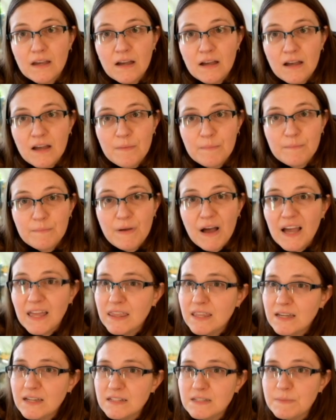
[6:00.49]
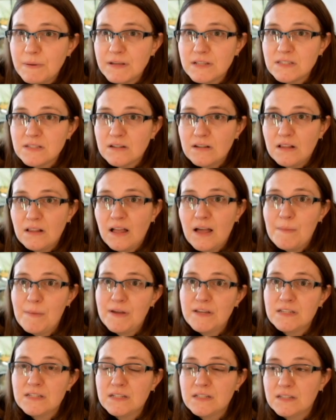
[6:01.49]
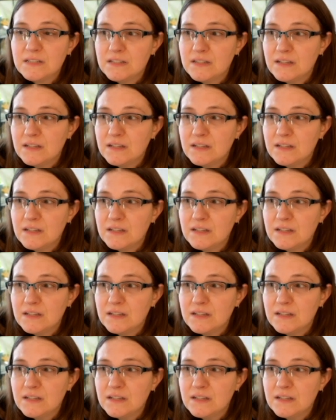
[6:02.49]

I think it depends on climate.